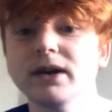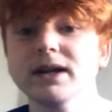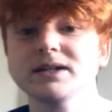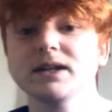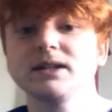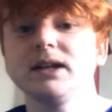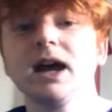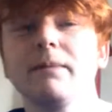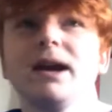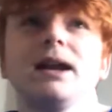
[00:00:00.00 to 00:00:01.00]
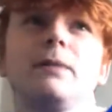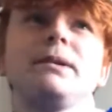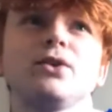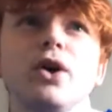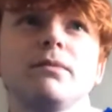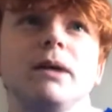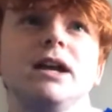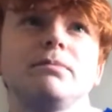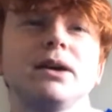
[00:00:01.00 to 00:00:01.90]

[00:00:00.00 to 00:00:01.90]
against City. Yeah, it'd be good, mate.